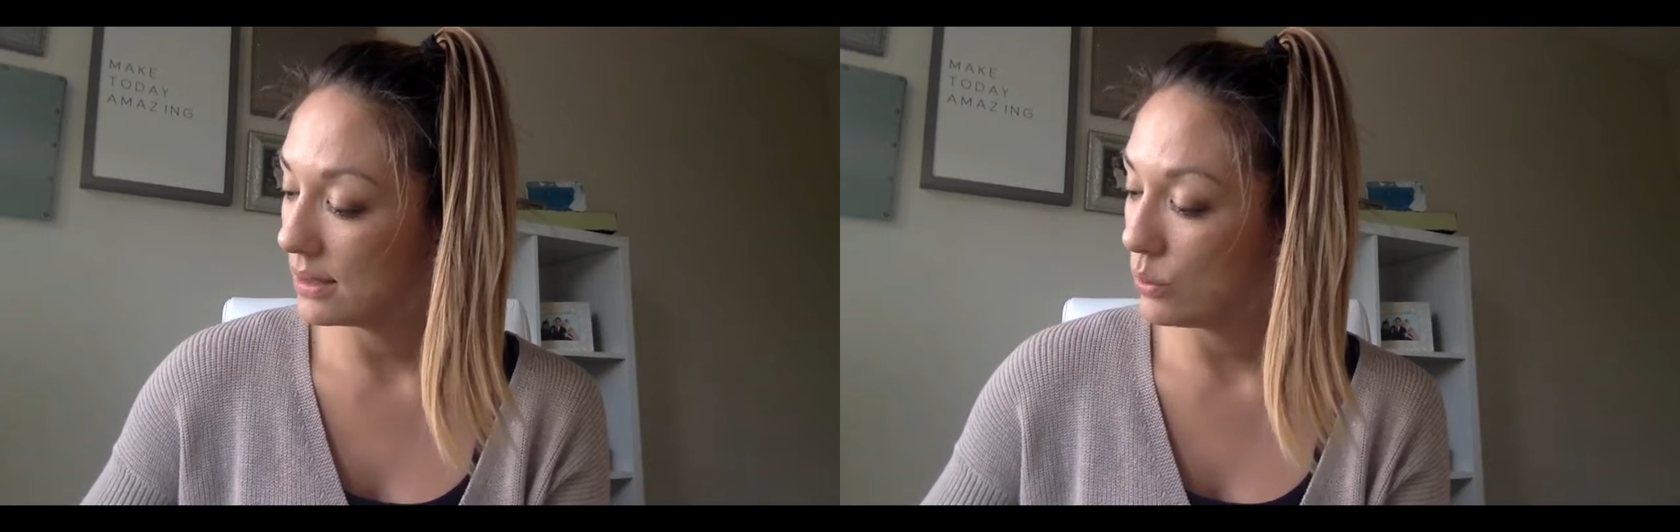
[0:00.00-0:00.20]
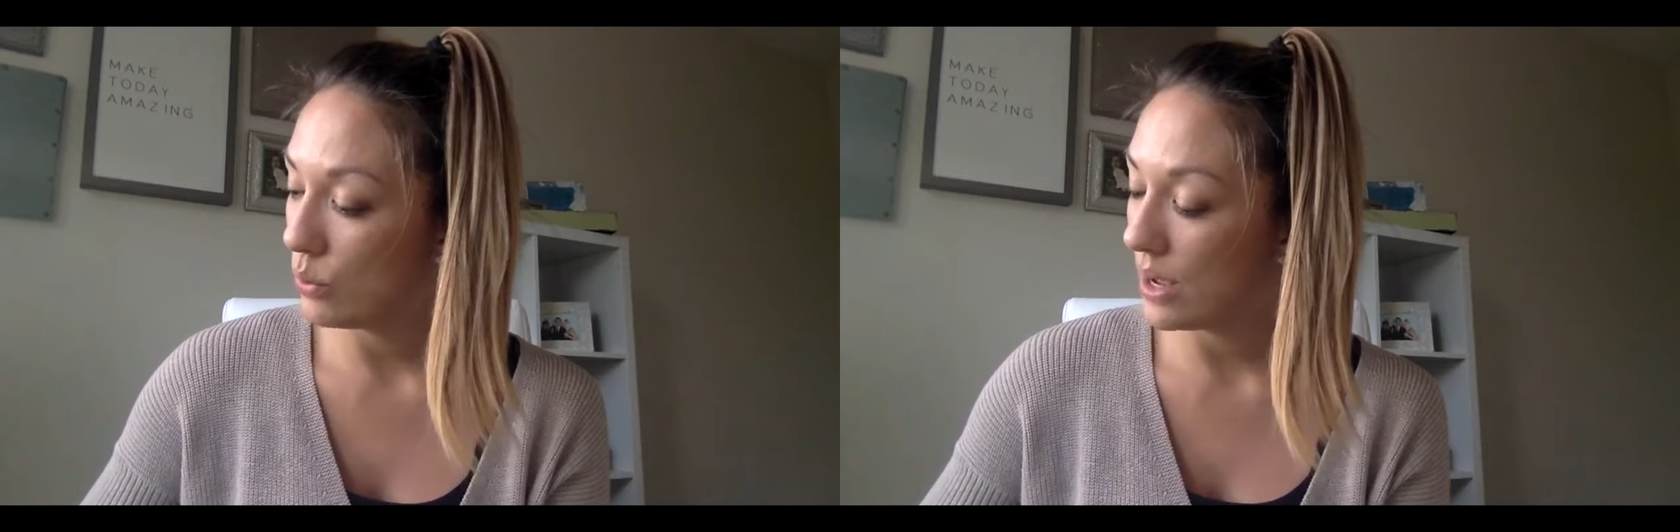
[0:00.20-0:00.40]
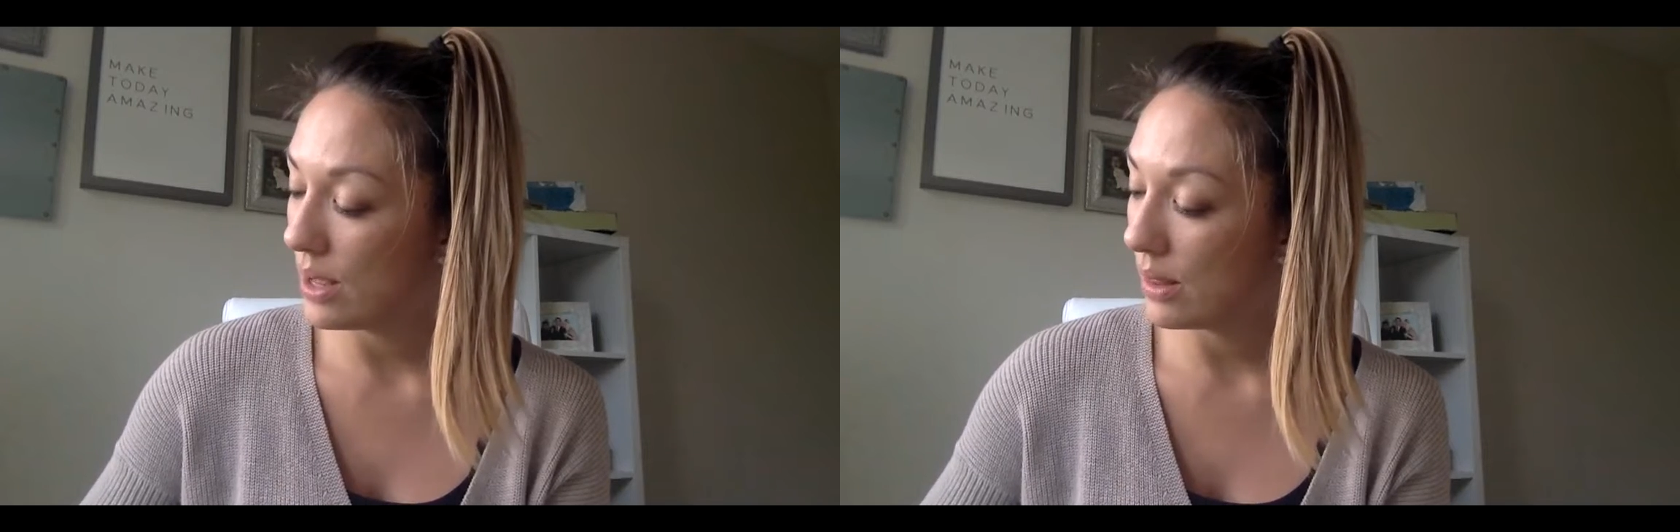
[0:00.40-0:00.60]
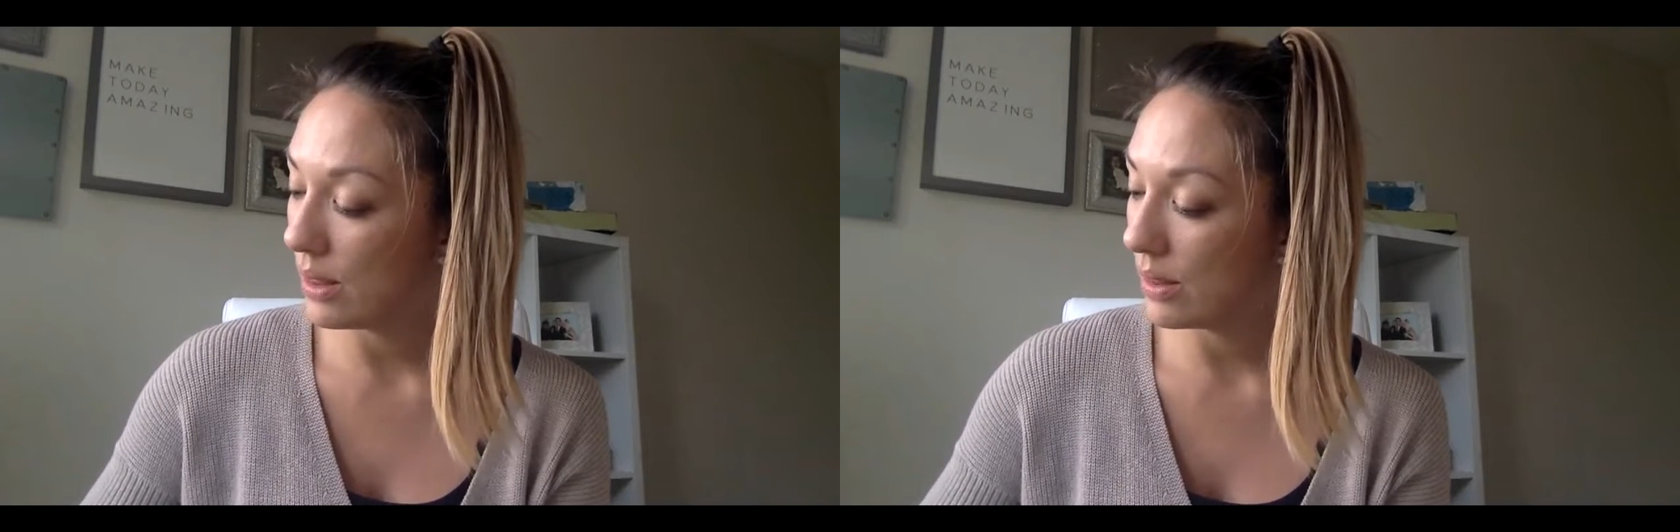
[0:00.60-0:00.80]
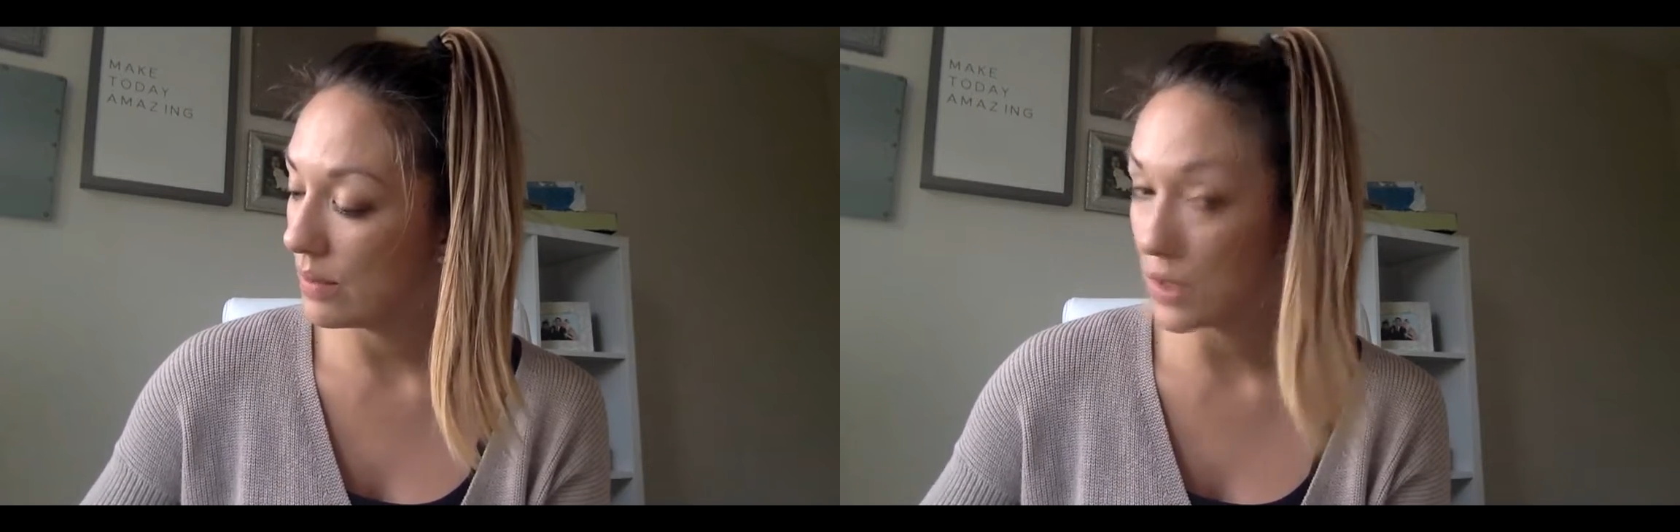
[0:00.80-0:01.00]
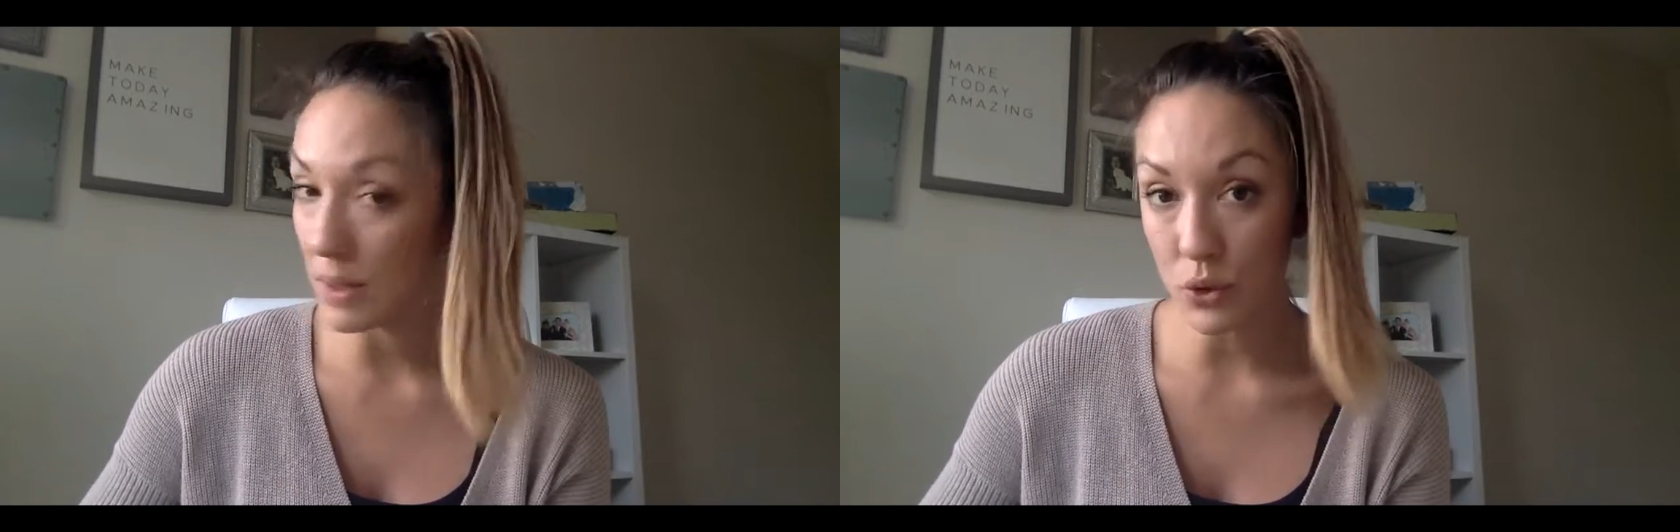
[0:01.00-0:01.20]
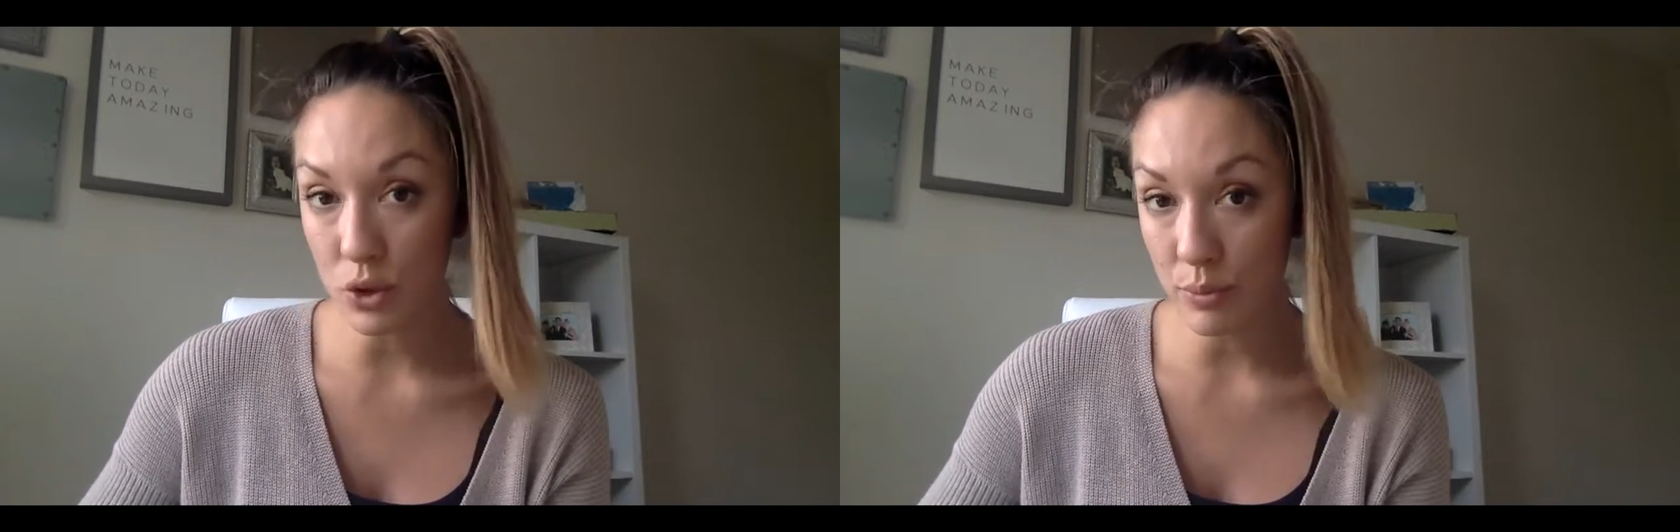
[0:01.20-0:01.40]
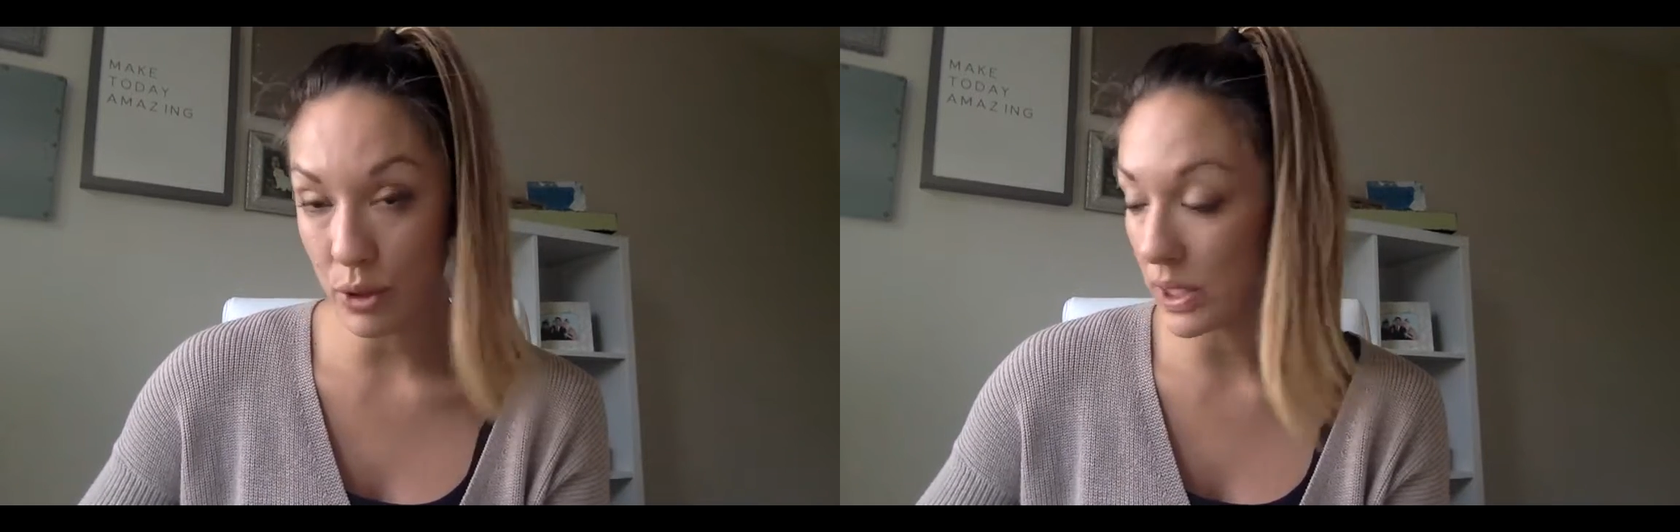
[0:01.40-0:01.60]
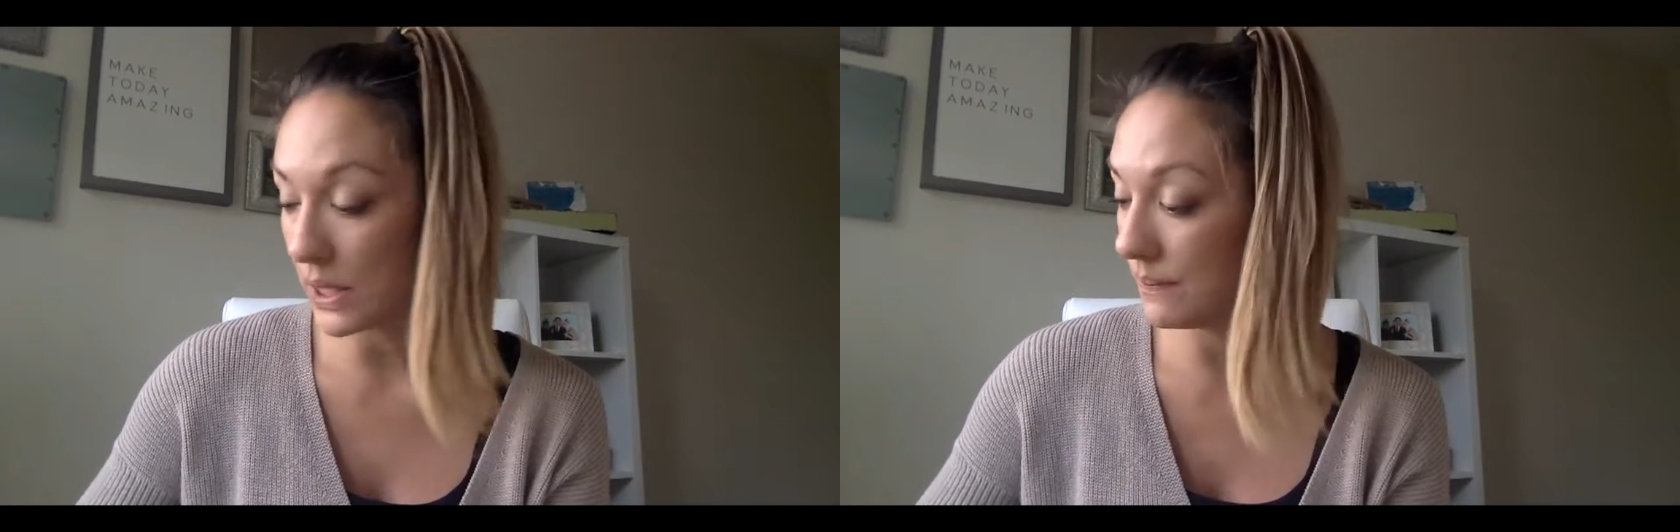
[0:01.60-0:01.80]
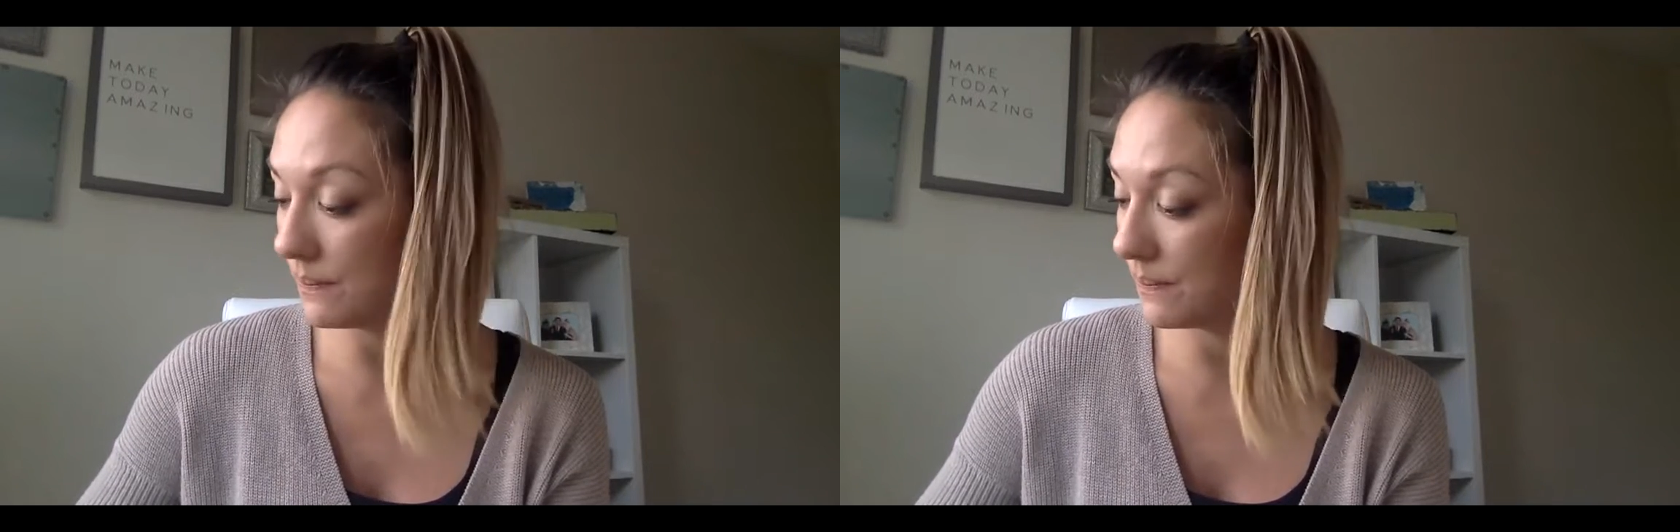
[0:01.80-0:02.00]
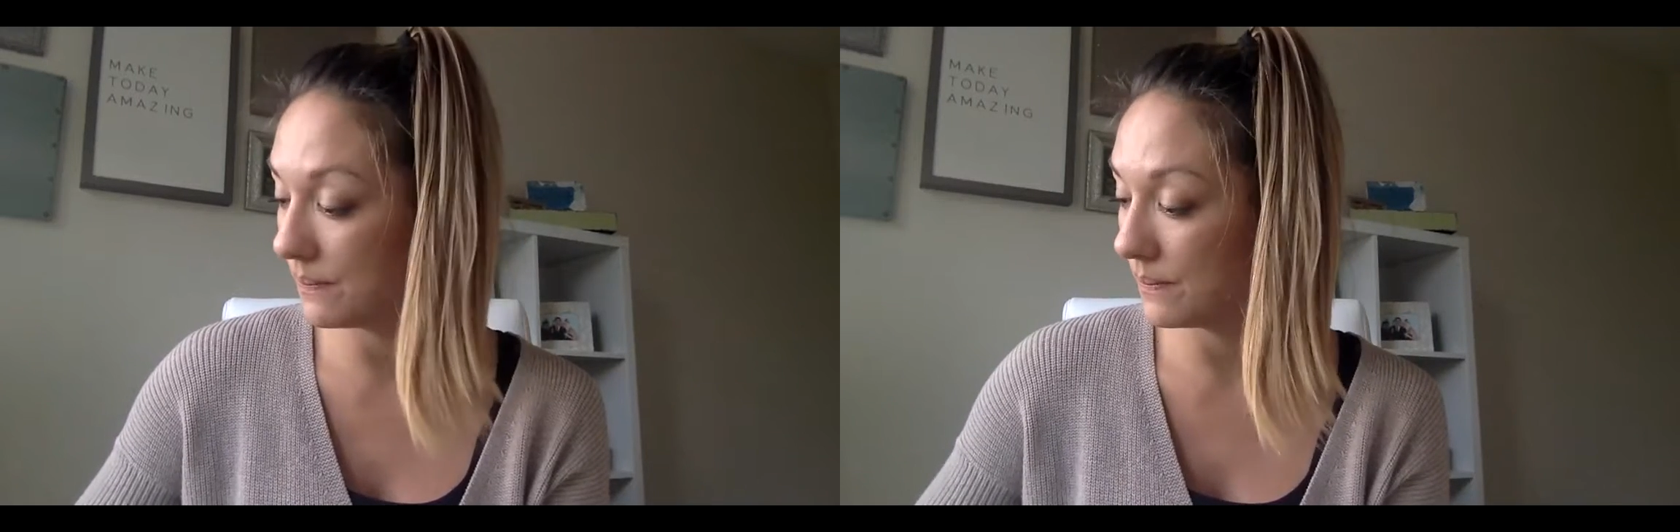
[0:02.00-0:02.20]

with some sort of protein,